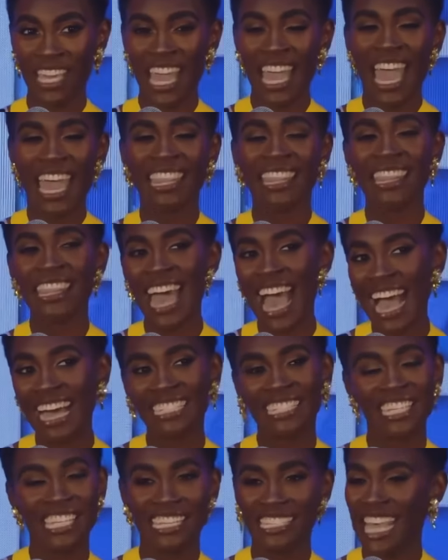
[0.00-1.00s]
And
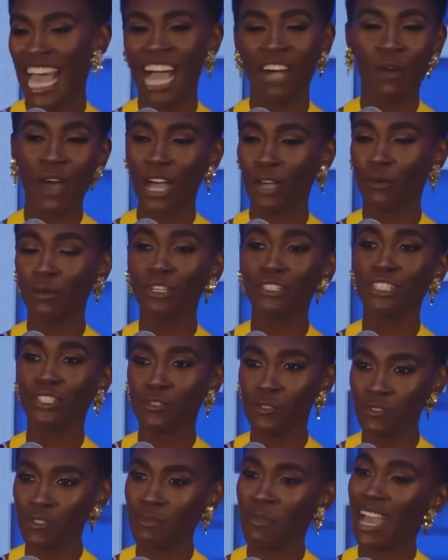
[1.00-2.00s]
that is how I will
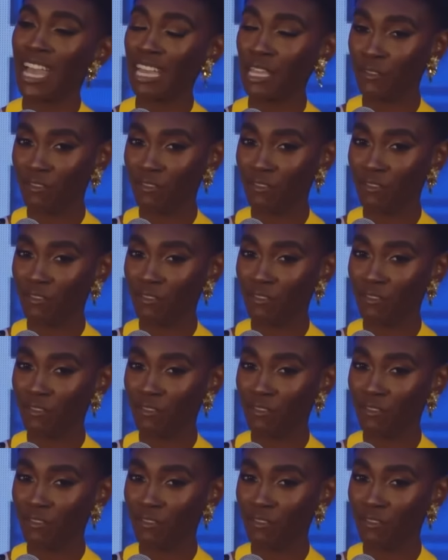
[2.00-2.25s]
use my